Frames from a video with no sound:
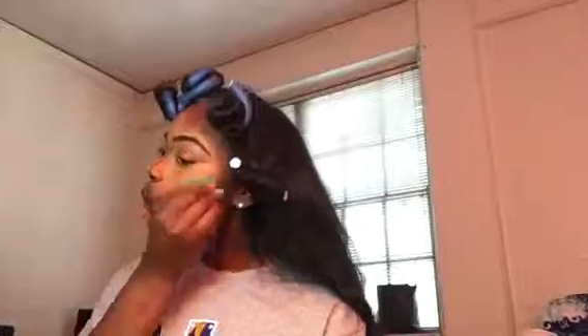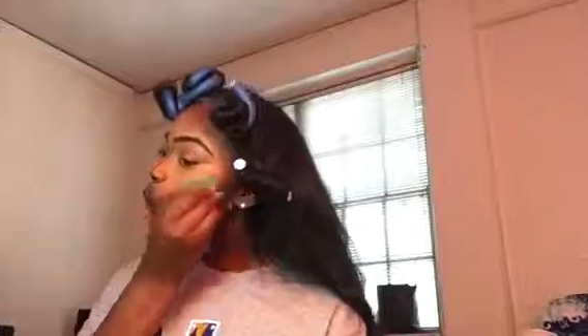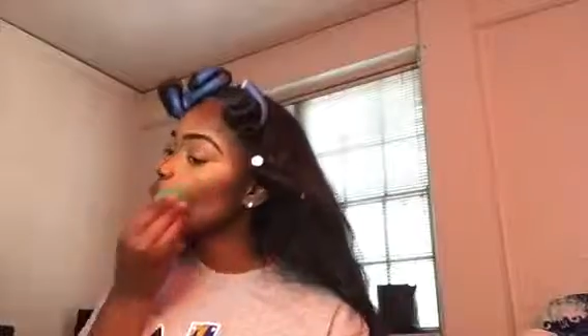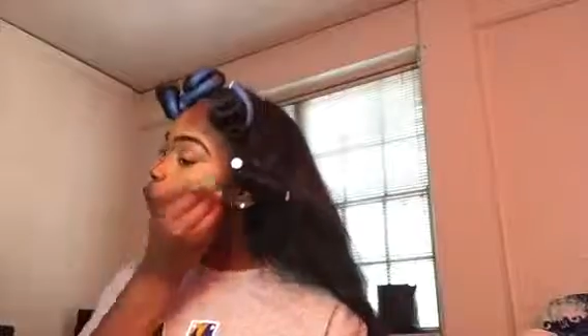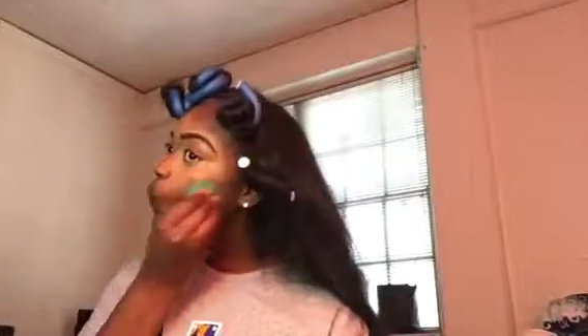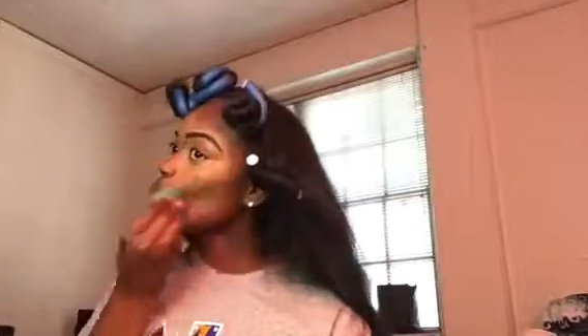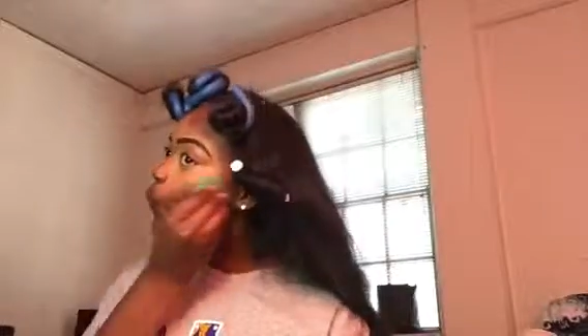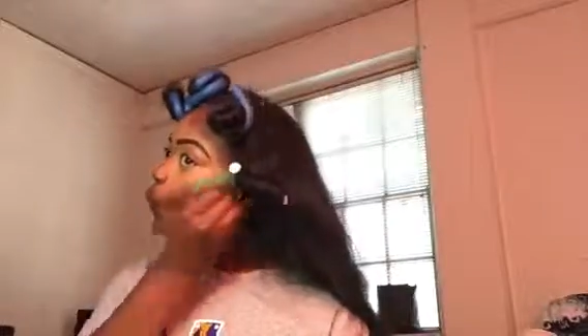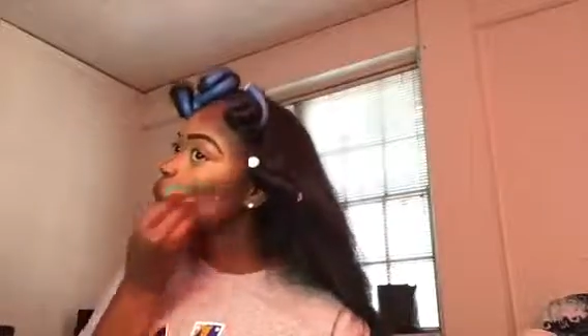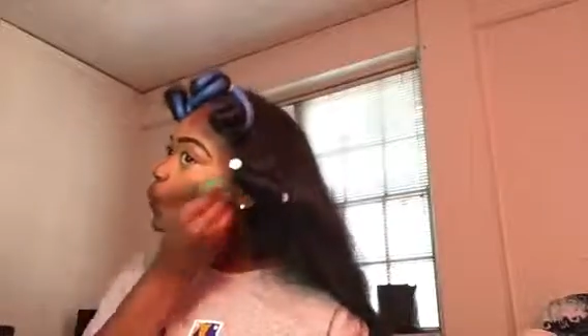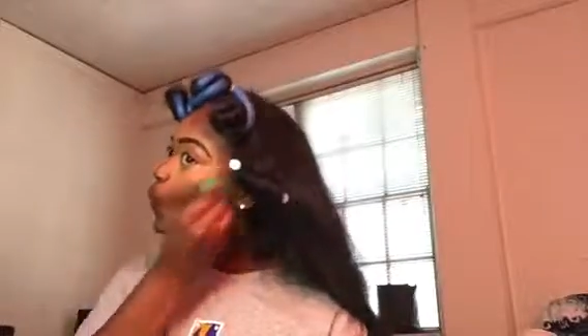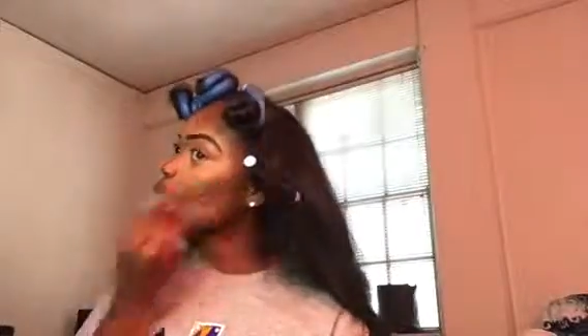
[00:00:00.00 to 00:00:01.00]
So I
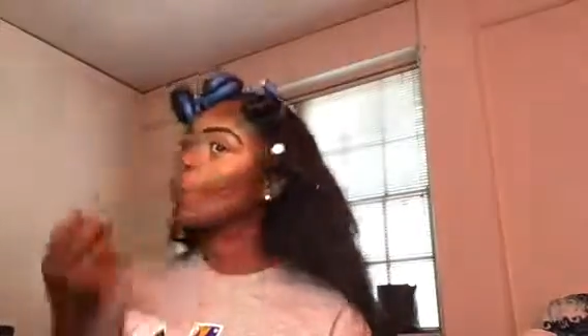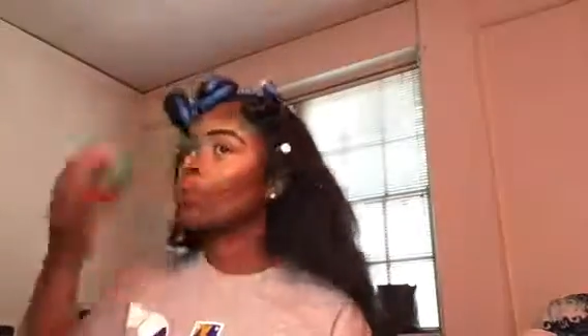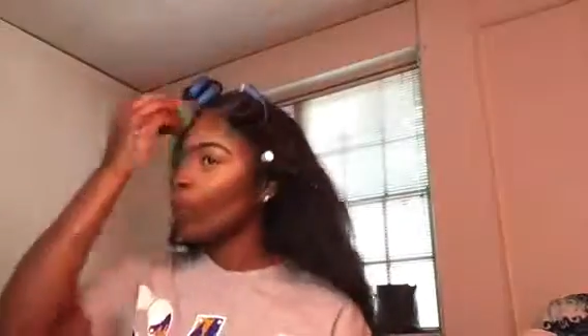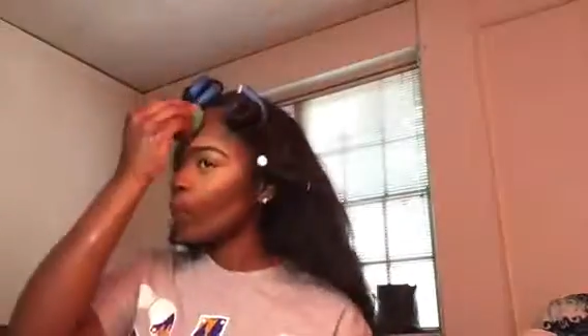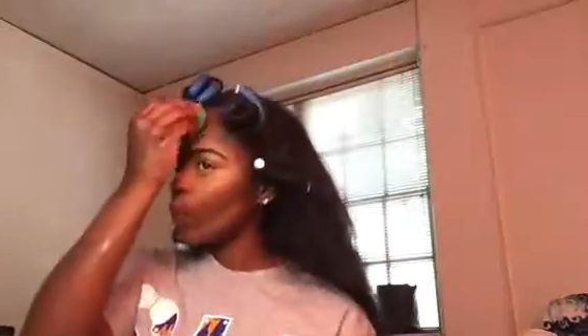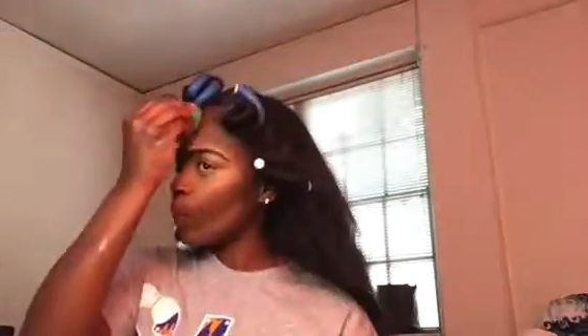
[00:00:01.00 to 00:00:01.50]
would rather do the dark